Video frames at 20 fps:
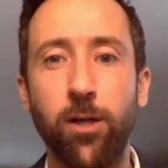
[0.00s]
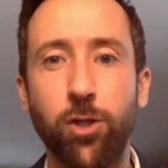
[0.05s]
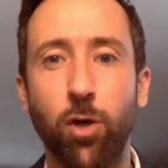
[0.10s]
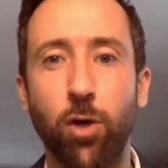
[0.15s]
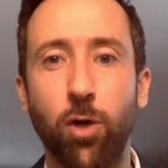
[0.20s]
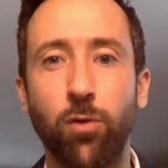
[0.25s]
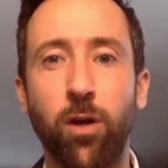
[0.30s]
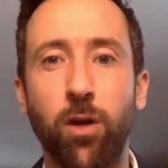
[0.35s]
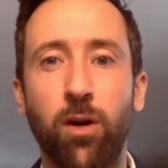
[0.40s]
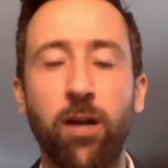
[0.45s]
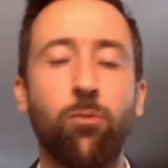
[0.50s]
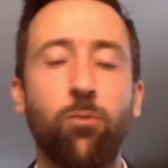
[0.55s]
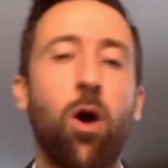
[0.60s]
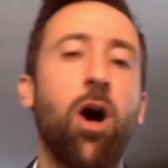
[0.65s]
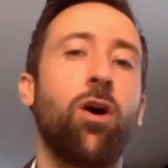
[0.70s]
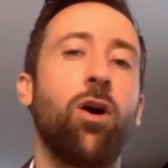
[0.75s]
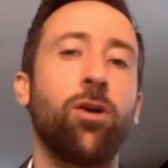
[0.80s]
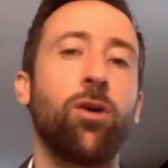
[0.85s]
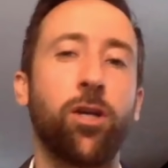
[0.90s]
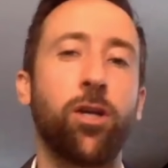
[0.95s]
So they're like,
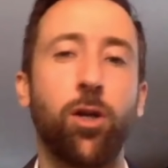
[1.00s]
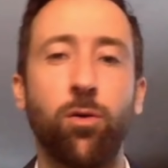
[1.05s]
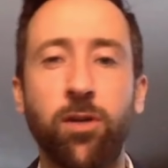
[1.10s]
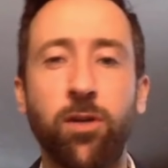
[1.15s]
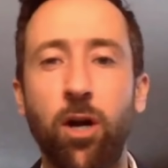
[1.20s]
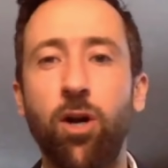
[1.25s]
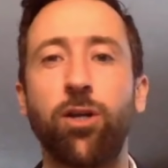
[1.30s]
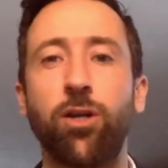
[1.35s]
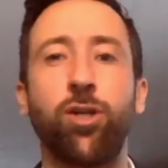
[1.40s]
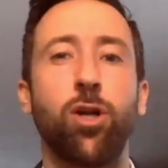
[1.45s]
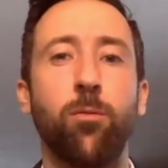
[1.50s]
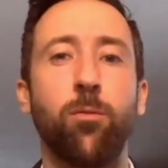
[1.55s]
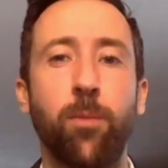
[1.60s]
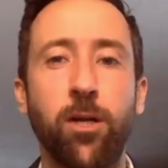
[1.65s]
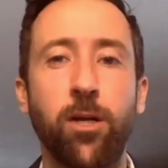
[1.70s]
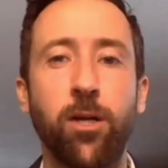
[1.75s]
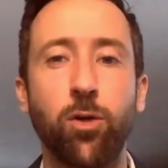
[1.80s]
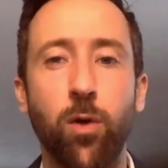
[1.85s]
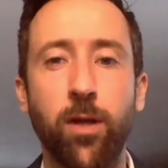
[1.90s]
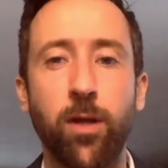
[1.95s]
well, you know, Derek, you shouldn't
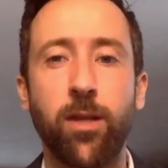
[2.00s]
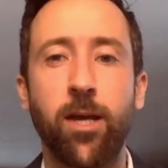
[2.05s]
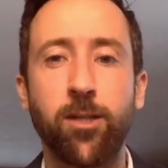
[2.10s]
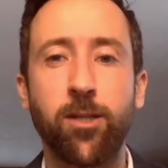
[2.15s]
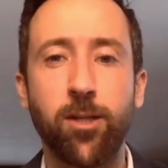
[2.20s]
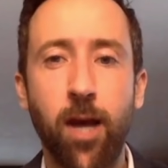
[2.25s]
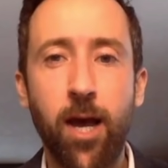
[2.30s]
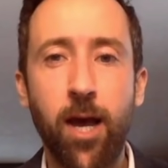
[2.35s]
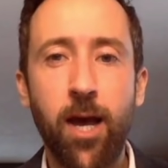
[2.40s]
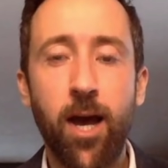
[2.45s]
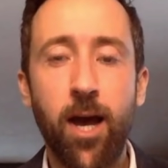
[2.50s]
be doing this.